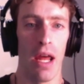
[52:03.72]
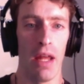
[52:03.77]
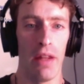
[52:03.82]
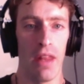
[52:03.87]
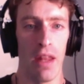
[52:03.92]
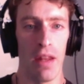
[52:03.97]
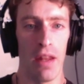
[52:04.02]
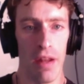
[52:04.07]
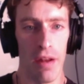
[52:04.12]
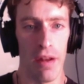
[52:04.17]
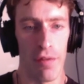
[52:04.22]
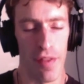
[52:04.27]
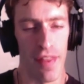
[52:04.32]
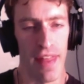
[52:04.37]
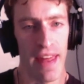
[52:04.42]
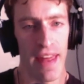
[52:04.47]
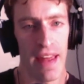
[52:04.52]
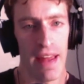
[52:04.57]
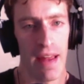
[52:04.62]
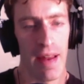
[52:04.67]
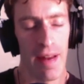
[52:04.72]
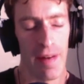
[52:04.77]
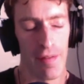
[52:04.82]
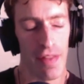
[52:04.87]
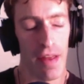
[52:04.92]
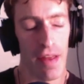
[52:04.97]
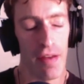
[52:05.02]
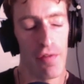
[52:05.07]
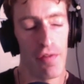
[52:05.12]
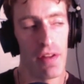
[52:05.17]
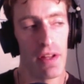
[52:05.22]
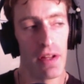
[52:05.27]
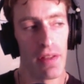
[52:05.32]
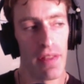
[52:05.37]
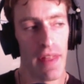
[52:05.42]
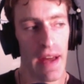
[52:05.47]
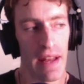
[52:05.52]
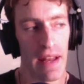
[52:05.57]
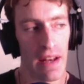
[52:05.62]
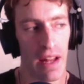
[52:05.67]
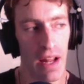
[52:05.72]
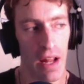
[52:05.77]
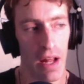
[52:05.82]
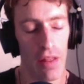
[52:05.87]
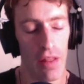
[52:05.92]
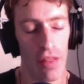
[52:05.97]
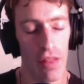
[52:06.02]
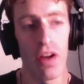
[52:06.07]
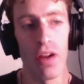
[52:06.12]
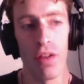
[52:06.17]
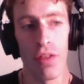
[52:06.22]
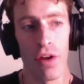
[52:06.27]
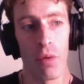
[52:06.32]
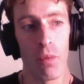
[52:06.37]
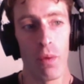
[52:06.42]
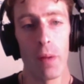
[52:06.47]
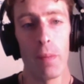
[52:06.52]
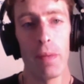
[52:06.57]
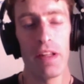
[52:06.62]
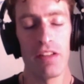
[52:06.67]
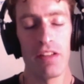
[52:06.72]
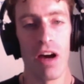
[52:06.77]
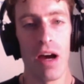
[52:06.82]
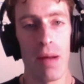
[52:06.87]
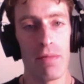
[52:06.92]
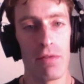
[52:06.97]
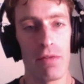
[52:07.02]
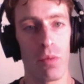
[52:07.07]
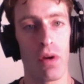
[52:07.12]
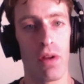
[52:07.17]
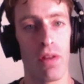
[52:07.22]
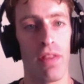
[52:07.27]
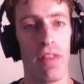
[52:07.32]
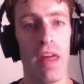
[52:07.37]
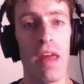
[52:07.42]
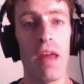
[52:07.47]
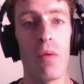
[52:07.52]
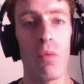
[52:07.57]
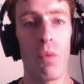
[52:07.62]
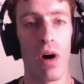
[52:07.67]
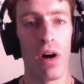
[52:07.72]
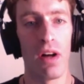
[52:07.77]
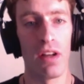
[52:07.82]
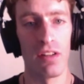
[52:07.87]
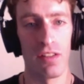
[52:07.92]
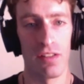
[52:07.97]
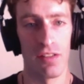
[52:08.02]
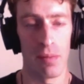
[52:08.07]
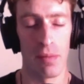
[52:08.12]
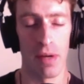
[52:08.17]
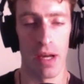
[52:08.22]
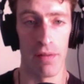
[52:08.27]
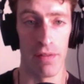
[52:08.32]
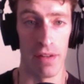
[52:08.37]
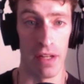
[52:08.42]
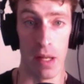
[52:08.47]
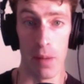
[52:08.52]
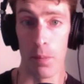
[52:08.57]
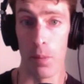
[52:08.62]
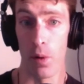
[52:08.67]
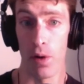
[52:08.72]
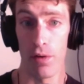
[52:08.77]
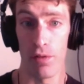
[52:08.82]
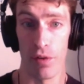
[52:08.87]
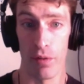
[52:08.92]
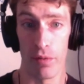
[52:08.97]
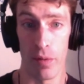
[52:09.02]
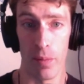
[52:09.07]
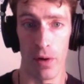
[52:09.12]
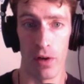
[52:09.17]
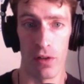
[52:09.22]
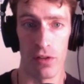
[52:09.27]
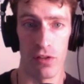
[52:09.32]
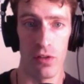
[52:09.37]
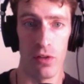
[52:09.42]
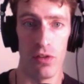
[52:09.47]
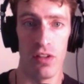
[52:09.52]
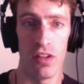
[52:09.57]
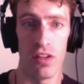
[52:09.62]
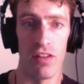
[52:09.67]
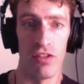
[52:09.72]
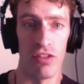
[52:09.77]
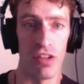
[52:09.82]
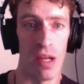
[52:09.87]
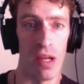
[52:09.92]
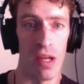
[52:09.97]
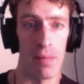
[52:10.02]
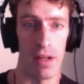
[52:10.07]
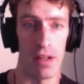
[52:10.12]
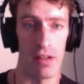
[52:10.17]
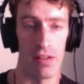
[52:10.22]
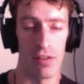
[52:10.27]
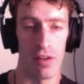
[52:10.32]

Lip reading: And if they feel that there will be times where they want some kind of an input from the person who did the shaping.